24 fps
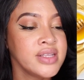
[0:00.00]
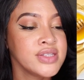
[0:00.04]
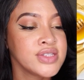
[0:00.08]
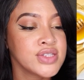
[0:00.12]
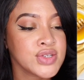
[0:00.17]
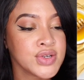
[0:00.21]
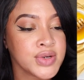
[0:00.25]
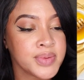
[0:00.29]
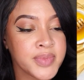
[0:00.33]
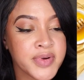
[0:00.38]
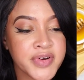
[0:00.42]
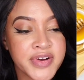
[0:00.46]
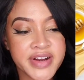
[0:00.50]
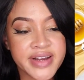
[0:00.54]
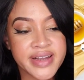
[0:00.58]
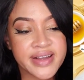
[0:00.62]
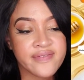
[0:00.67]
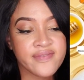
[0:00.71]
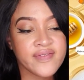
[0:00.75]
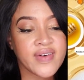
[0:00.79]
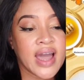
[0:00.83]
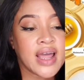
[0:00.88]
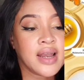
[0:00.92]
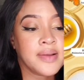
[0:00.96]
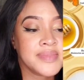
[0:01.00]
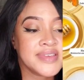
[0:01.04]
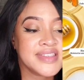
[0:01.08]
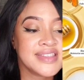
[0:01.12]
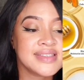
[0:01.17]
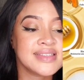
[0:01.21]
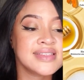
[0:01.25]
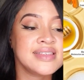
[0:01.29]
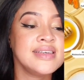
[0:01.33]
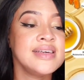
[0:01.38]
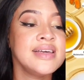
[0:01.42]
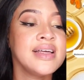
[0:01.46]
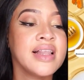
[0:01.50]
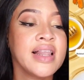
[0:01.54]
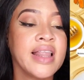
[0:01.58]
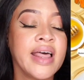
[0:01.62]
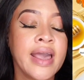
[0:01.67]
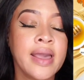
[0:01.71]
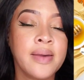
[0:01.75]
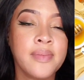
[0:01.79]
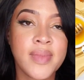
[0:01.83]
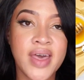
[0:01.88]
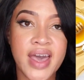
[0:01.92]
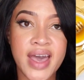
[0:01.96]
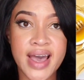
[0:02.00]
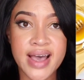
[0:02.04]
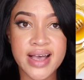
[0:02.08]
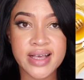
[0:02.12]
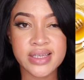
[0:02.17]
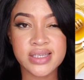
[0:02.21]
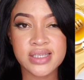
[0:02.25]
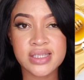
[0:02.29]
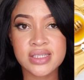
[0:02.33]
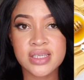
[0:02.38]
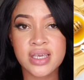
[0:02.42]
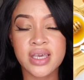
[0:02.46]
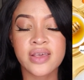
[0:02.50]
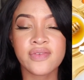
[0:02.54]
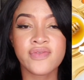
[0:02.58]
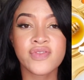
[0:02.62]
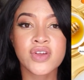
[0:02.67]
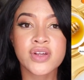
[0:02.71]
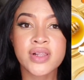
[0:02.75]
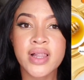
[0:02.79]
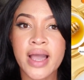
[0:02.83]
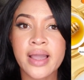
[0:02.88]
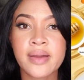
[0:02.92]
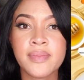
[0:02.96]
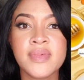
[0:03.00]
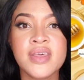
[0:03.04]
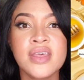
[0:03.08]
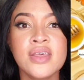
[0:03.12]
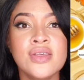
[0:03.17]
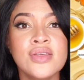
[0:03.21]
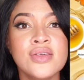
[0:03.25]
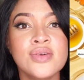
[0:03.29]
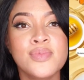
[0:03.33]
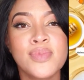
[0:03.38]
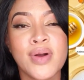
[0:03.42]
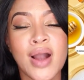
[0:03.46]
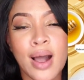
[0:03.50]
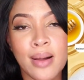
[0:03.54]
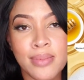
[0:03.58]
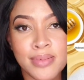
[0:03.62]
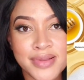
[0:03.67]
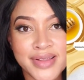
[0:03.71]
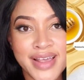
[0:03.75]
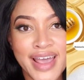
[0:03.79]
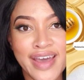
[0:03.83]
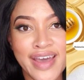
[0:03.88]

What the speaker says: turmeric vitamin C clay mask. If you're like me, you probably